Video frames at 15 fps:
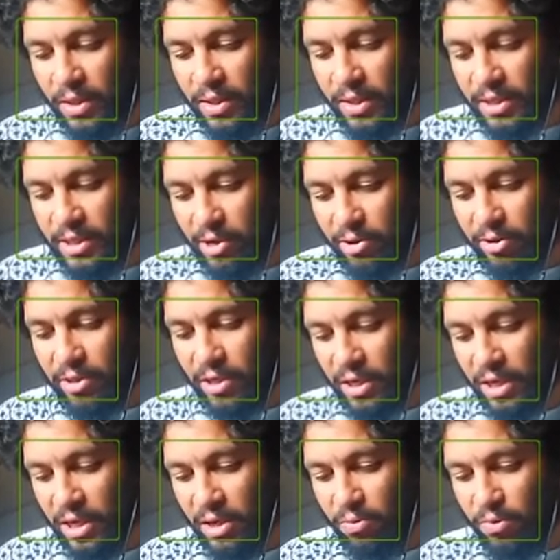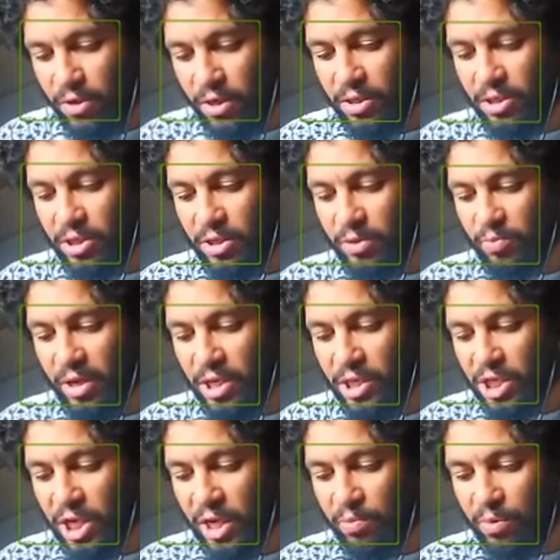then Darius the king went into his
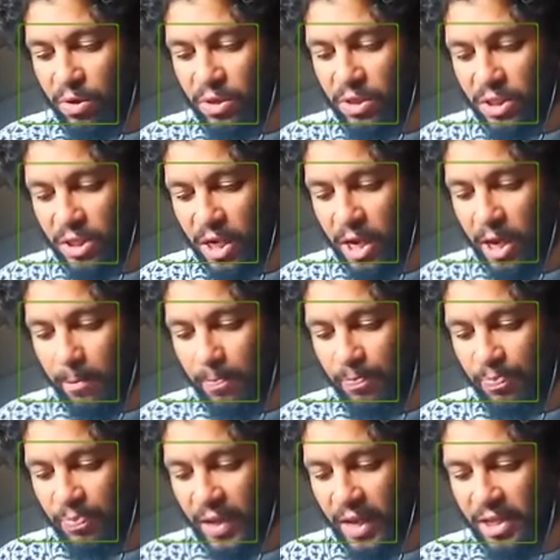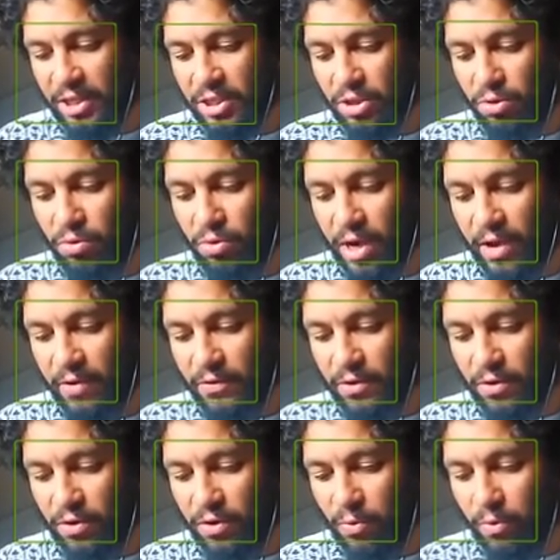bedchamber and slept, and soon
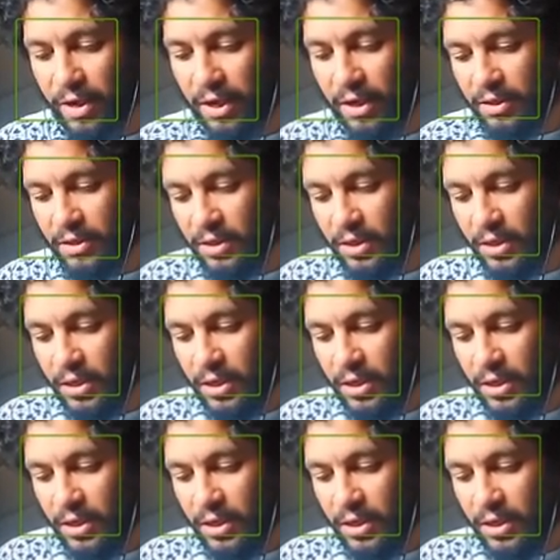after awaked.